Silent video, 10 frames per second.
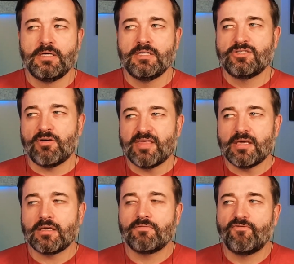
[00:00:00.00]
So I
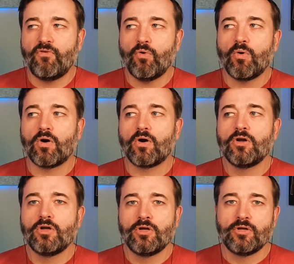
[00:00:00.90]
think for
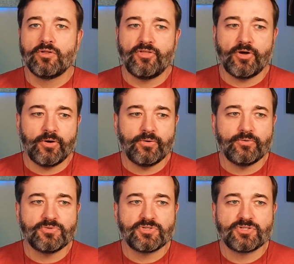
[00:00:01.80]

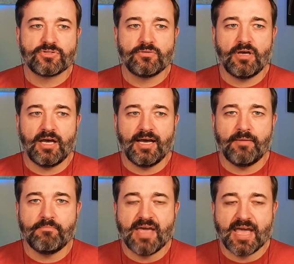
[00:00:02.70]
those
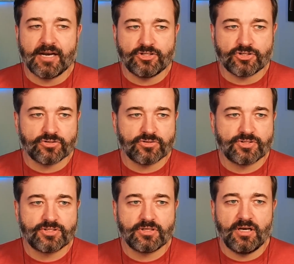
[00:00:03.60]

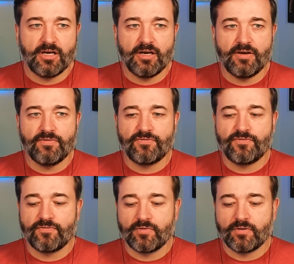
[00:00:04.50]
managers
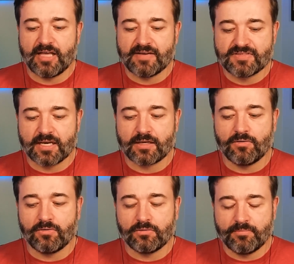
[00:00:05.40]
of
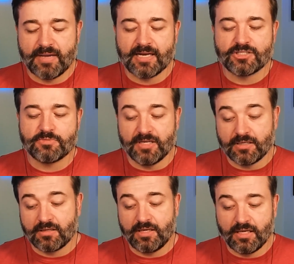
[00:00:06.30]
lifecycle management
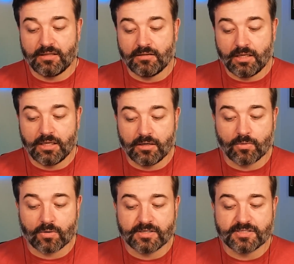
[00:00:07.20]
in an
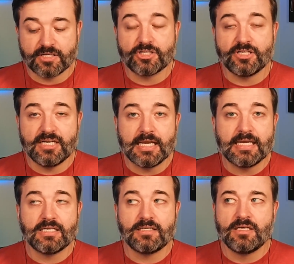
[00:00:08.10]
organization
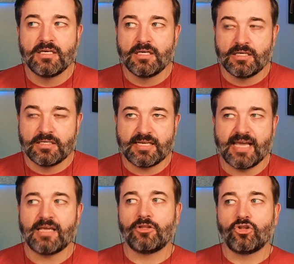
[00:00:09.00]
needed
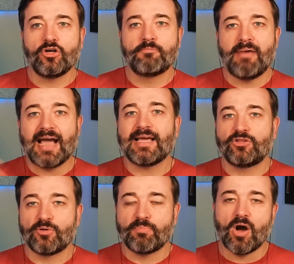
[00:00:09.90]
take a look back at
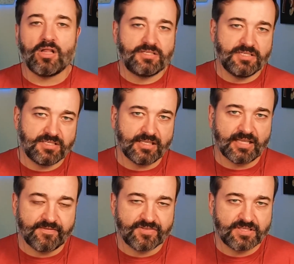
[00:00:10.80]
their policies that
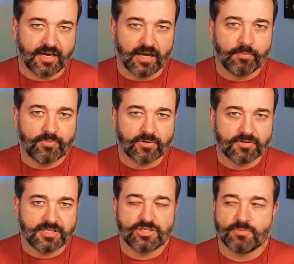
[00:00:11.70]
they've set up, their
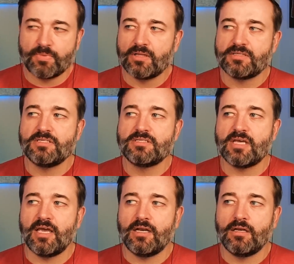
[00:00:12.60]
retention policies,
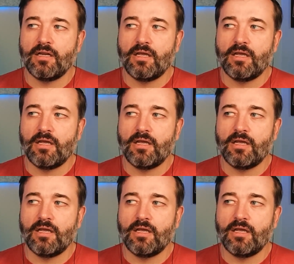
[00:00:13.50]
and